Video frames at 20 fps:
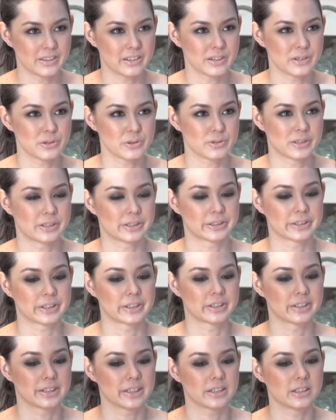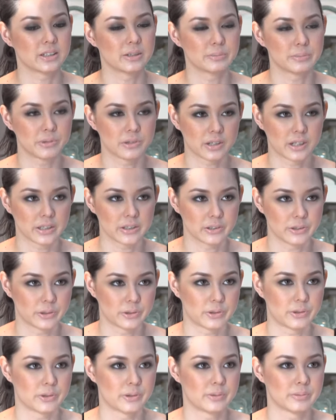the usual, or read a book at
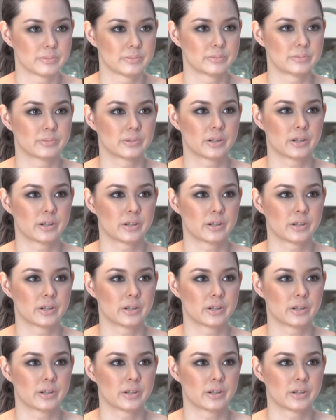home,